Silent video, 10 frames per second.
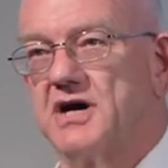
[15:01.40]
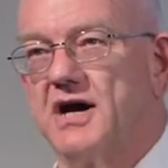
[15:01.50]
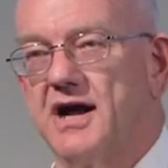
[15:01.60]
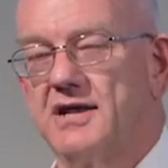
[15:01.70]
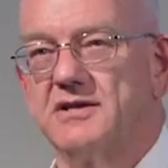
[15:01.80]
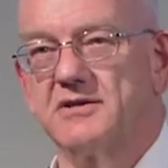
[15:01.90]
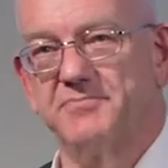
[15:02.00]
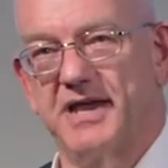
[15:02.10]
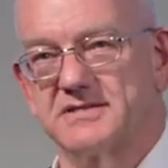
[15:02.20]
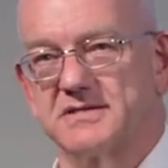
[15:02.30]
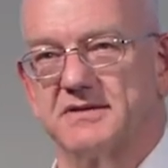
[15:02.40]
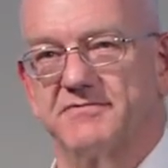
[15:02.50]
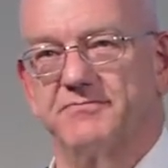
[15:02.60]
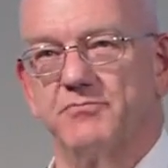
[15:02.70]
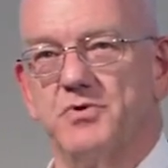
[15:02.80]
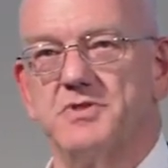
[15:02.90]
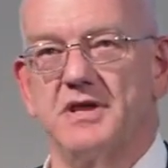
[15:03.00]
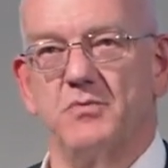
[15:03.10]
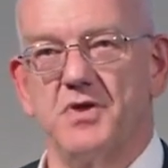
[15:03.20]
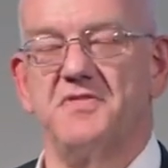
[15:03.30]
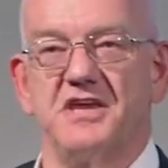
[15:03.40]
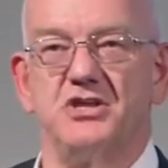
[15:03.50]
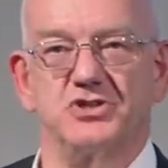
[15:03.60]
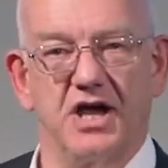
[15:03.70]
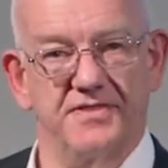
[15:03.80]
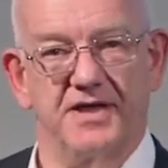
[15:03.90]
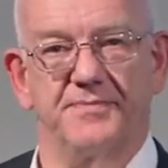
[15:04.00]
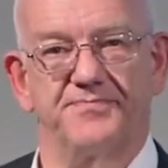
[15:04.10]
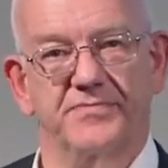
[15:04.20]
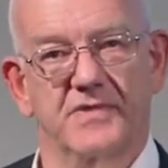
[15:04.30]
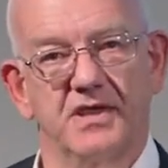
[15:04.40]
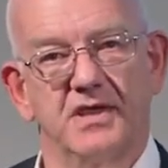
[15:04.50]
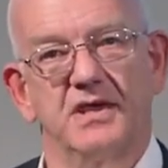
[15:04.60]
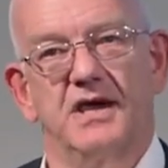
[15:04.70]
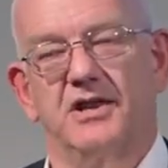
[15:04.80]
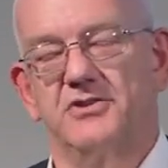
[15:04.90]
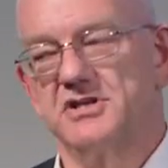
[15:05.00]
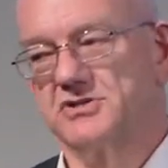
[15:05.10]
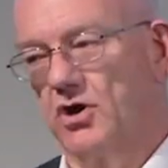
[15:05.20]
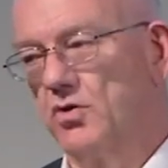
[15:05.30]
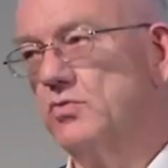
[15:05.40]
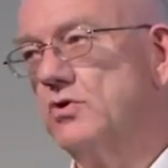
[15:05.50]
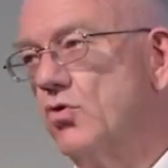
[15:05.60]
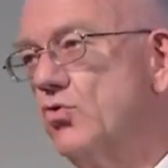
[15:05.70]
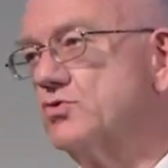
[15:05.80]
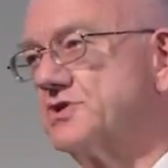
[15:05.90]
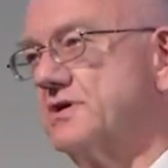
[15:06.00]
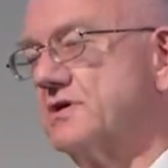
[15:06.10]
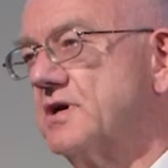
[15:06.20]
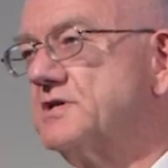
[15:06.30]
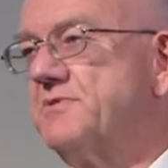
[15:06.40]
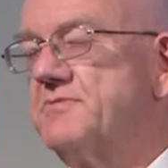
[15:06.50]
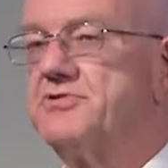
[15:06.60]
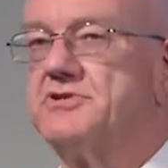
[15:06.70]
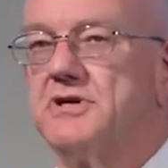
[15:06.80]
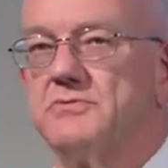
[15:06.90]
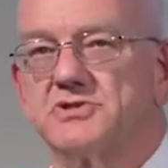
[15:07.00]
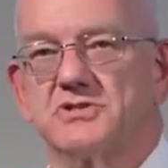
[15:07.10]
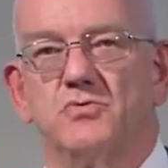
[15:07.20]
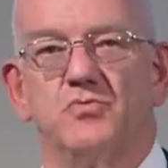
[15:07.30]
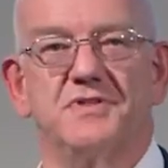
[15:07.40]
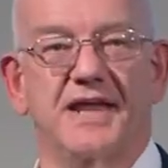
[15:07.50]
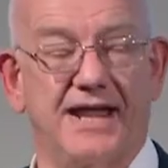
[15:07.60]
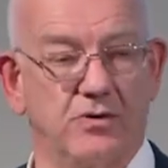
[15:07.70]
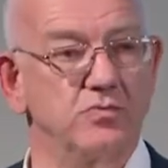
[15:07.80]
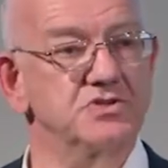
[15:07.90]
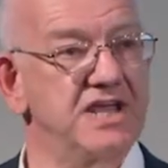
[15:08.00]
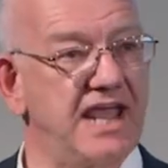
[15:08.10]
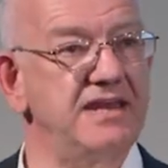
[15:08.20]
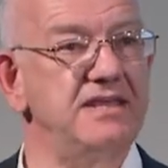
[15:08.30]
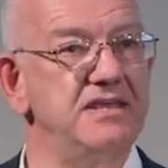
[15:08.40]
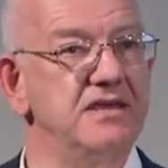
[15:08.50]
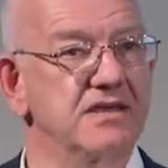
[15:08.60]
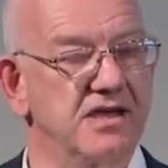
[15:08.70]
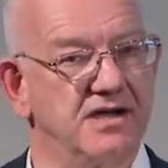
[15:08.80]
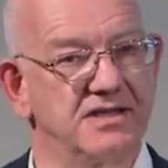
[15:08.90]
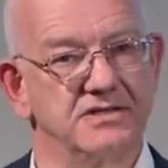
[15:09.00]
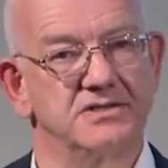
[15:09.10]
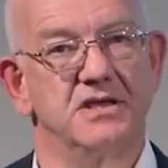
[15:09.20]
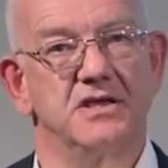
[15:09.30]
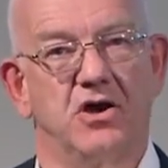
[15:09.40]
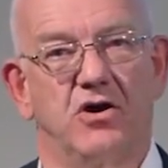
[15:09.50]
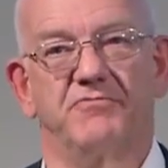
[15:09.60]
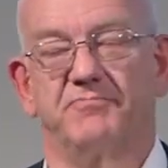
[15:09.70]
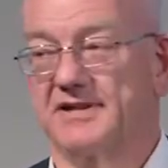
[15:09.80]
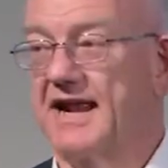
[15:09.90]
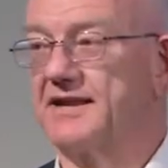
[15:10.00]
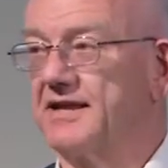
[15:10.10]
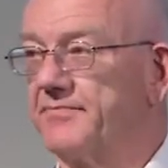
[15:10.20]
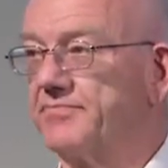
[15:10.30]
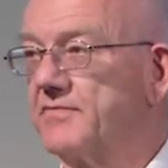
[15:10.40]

are highly competitive with each other. And this whole order has been produced without any kind of planning.